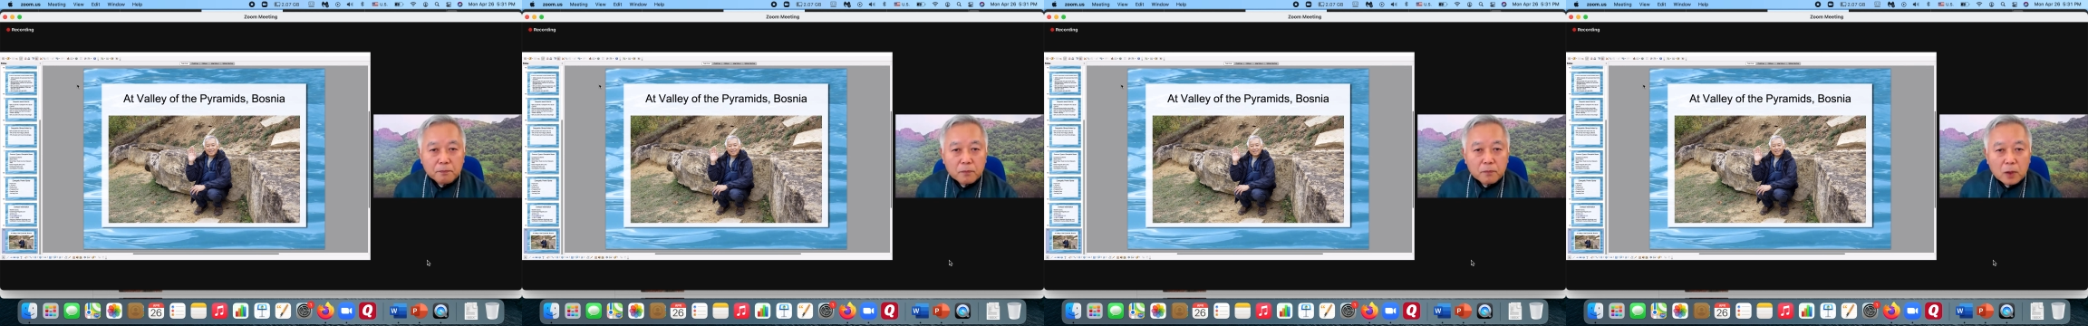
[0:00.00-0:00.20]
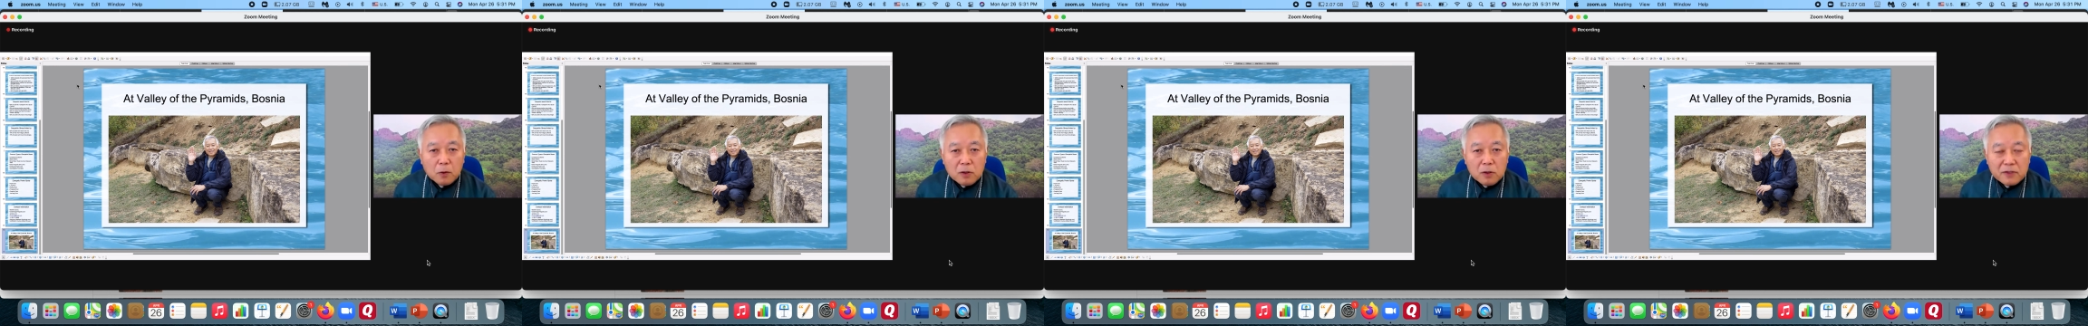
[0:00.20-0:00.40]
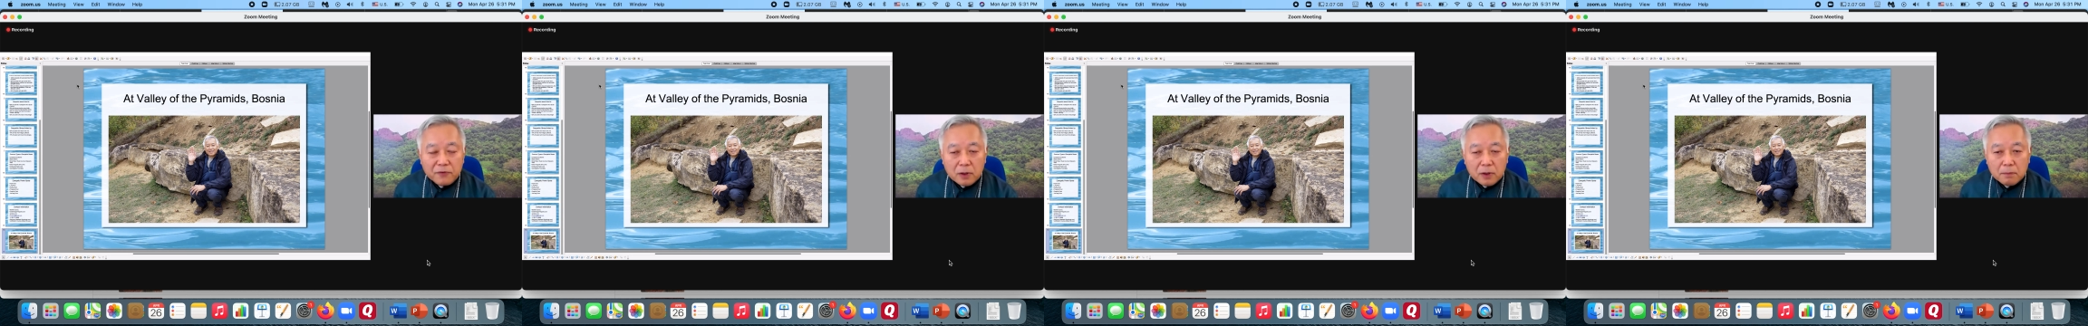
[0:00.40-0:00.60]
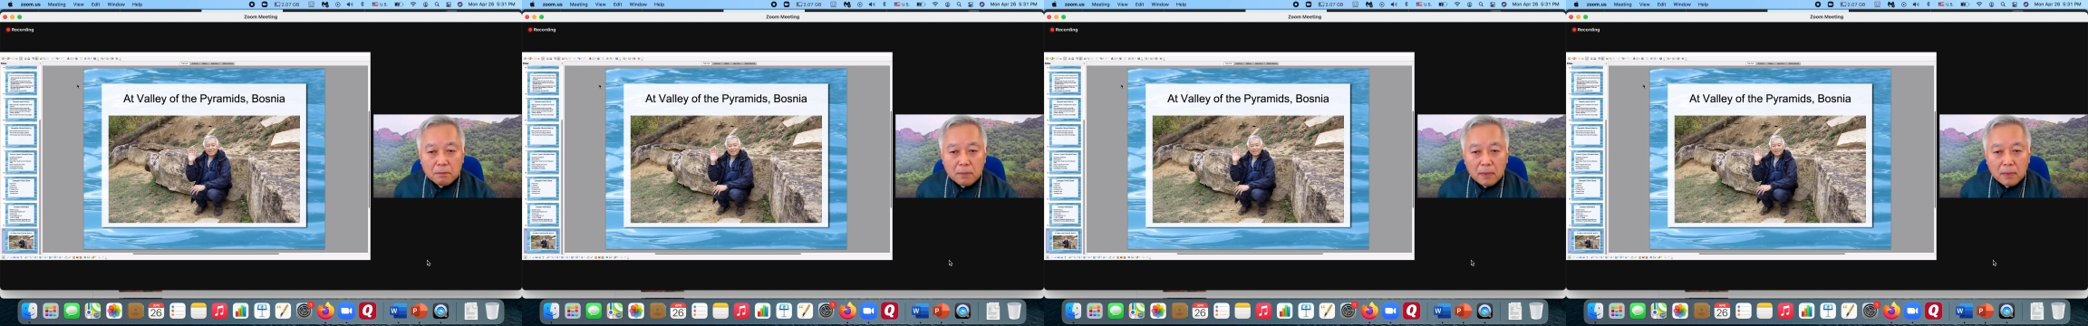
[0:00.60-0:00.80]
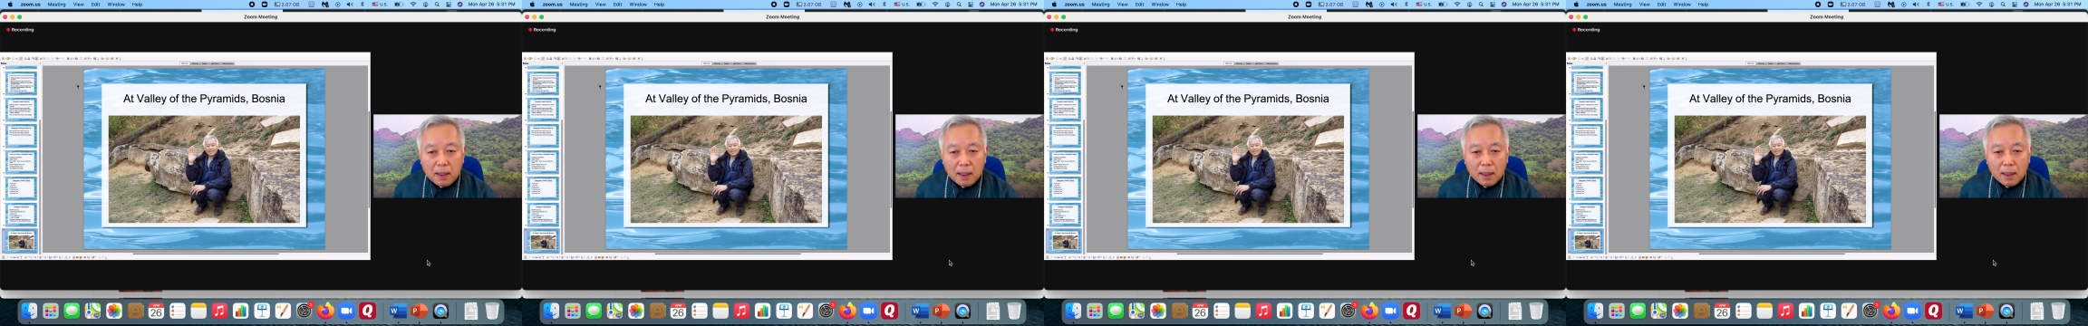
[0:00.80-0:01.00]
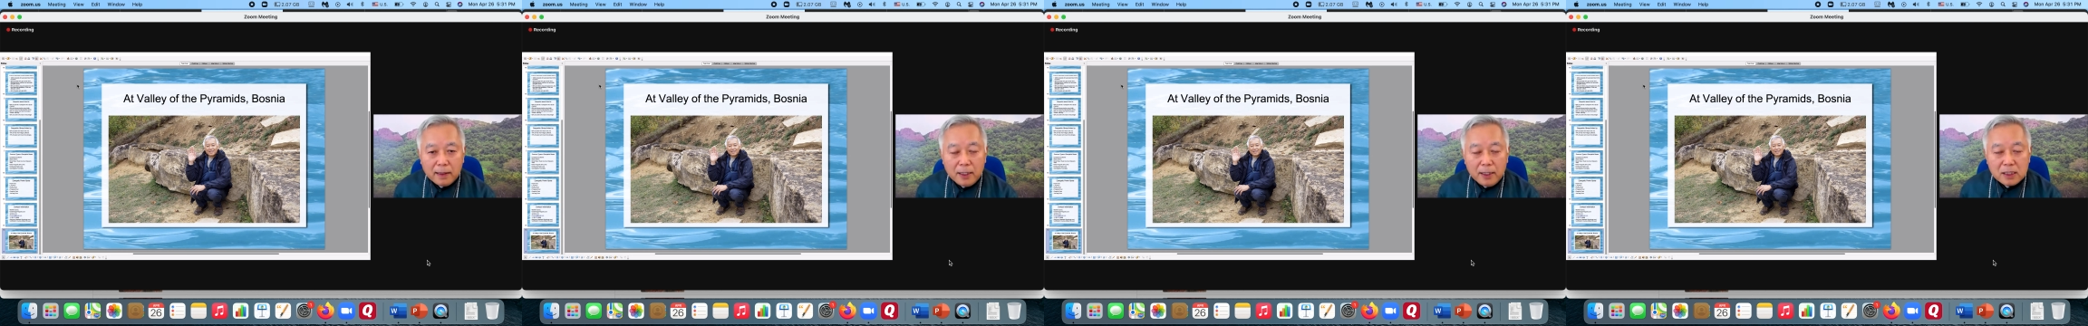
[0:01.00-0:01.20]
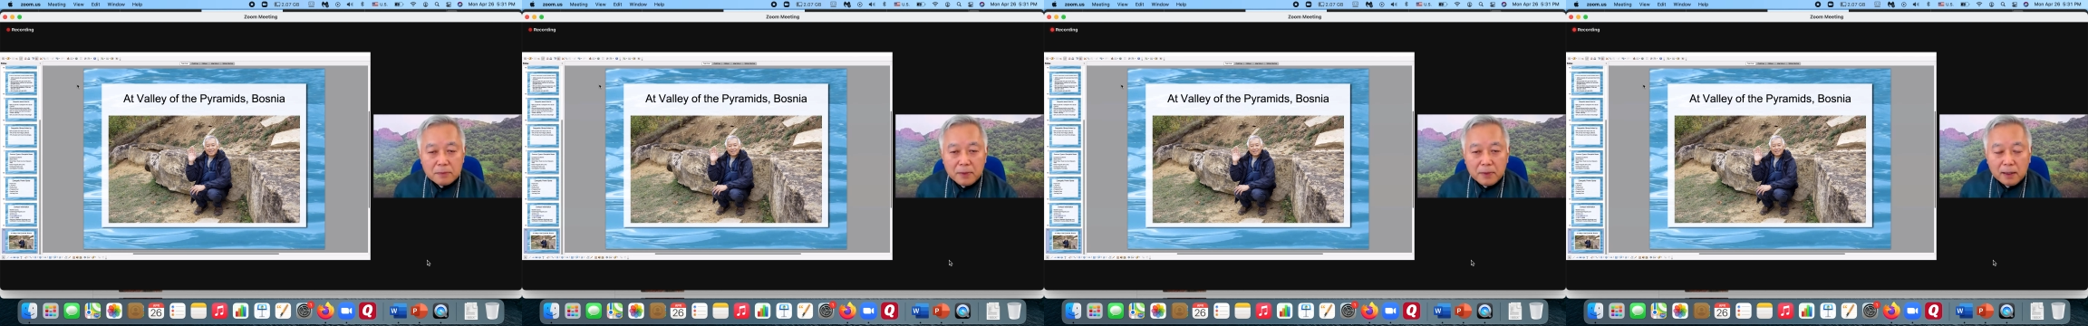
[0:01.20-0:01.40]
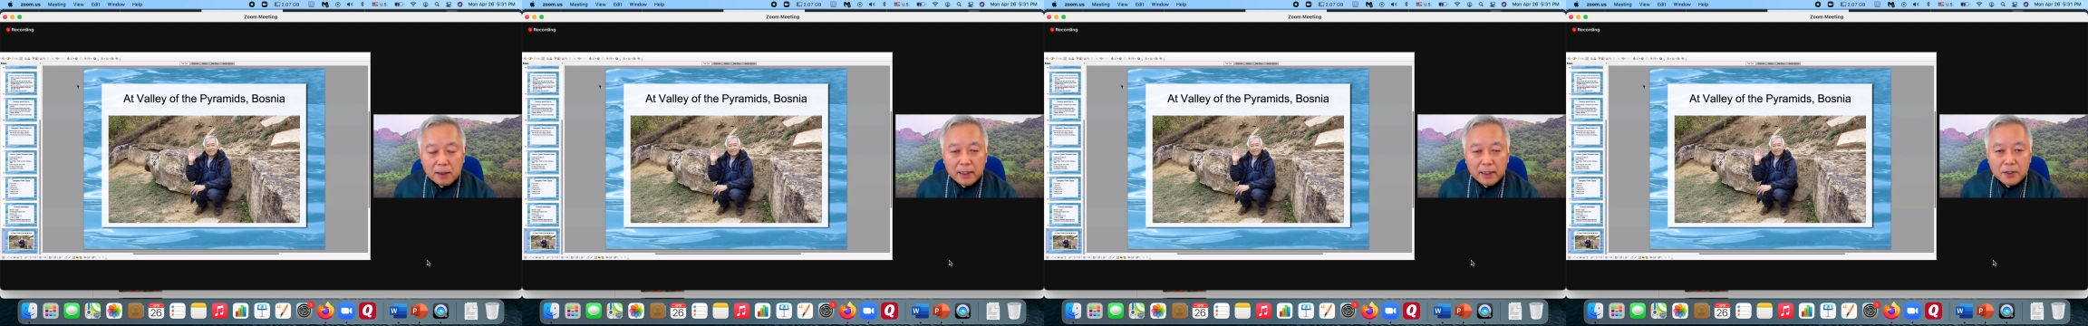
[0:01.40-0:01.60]
who's from East
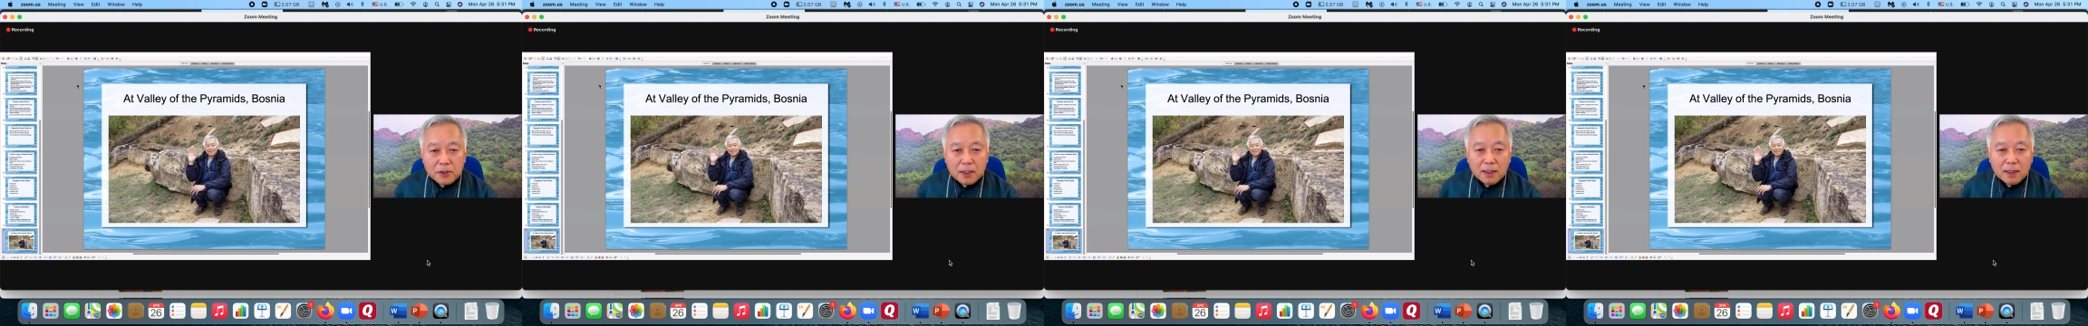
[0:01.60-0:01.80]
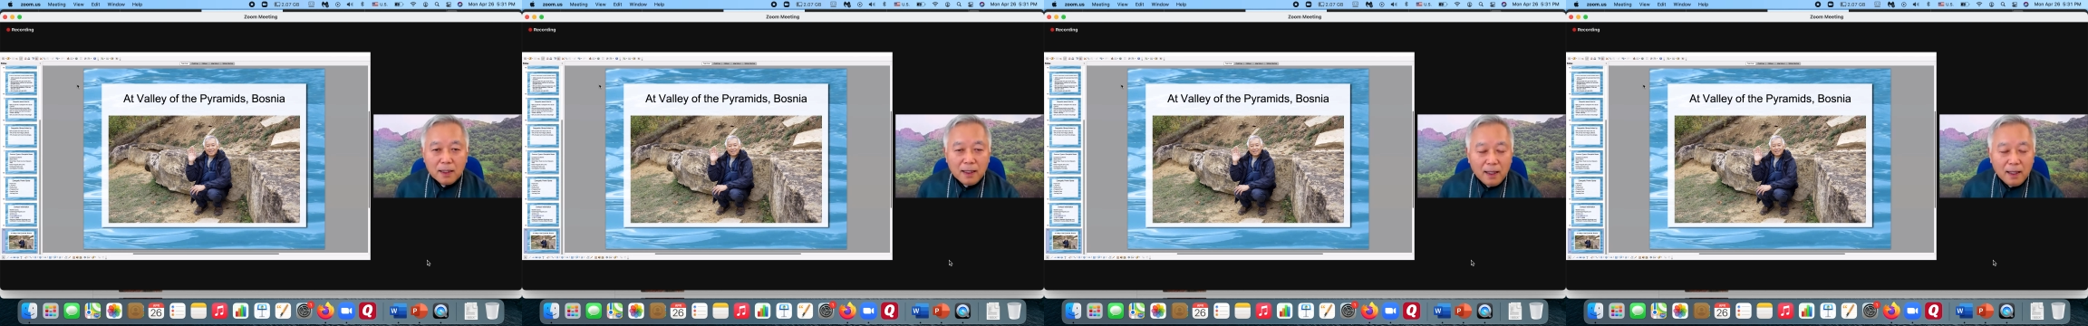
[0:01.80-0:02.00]
Malaysia.